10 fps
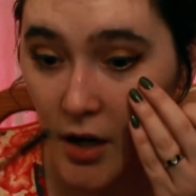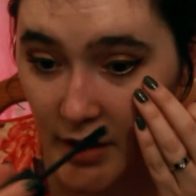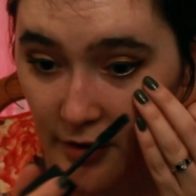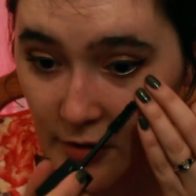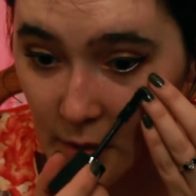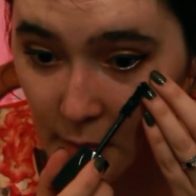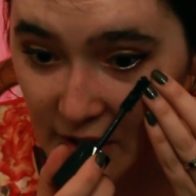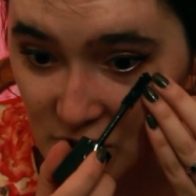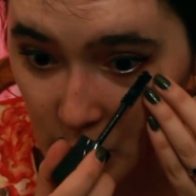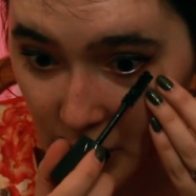On every
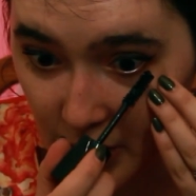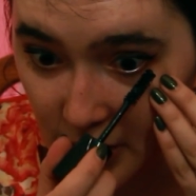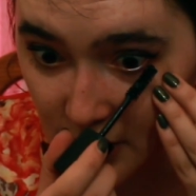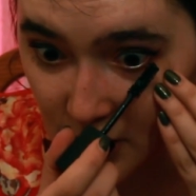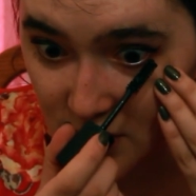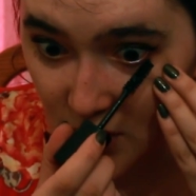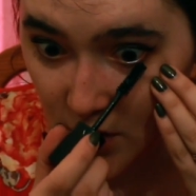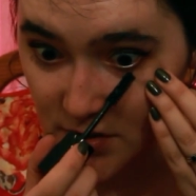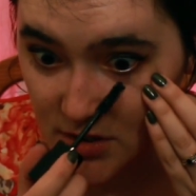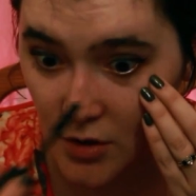major planet, there's
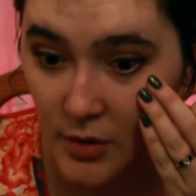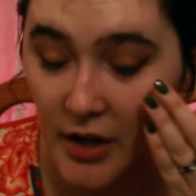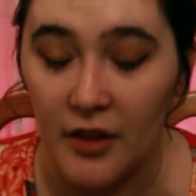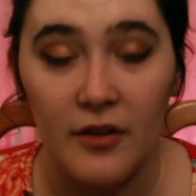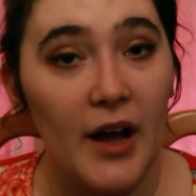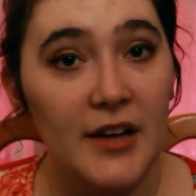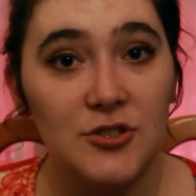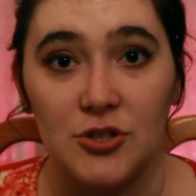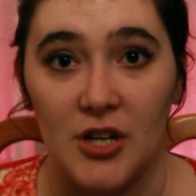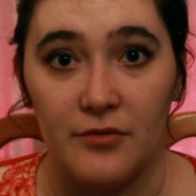also another
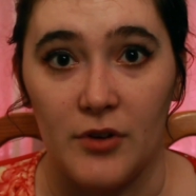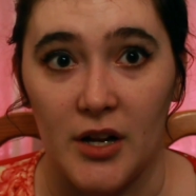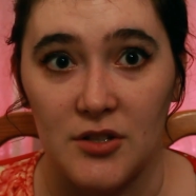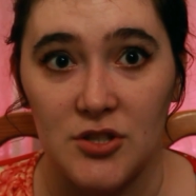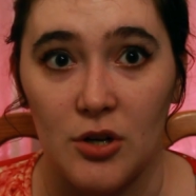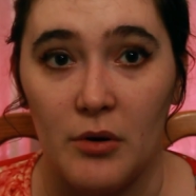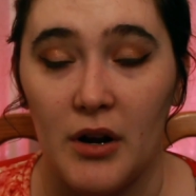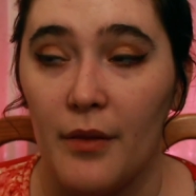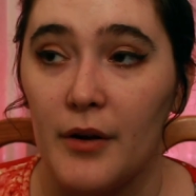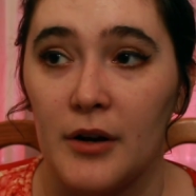astronaut friend, so
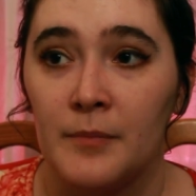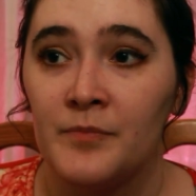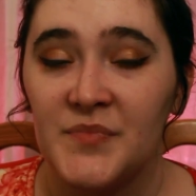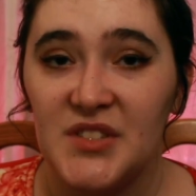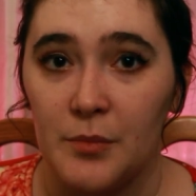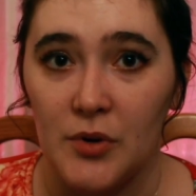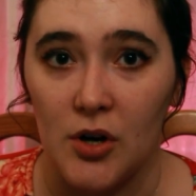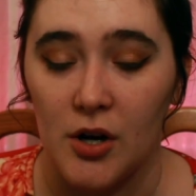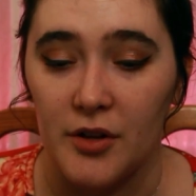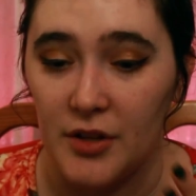another Timber
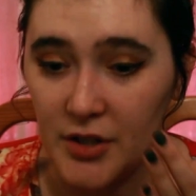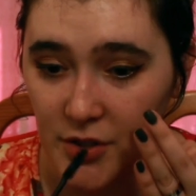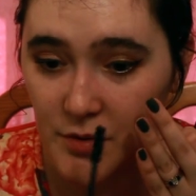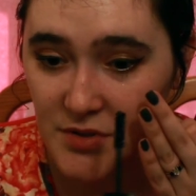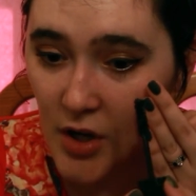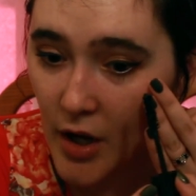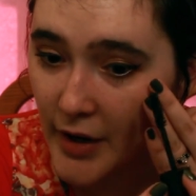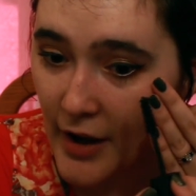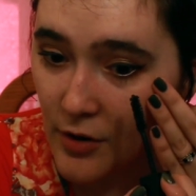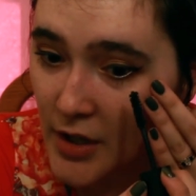Hearthian who's gone
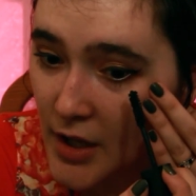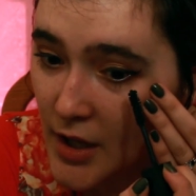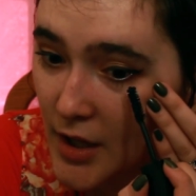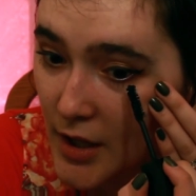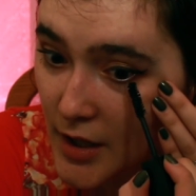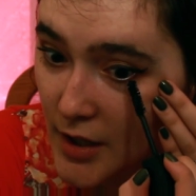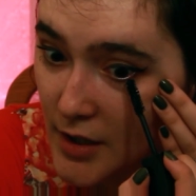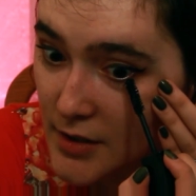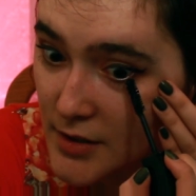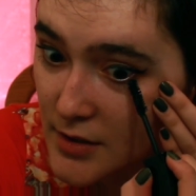out
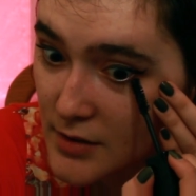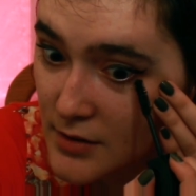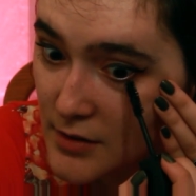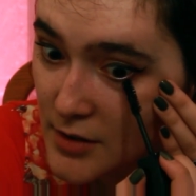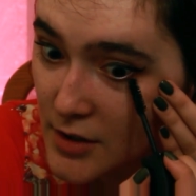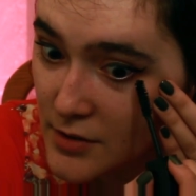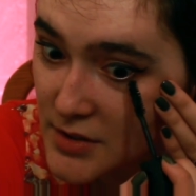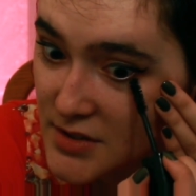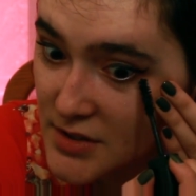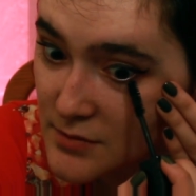and, you know,
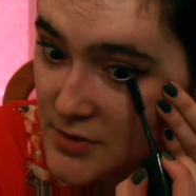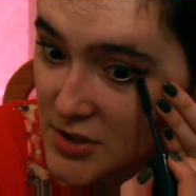just,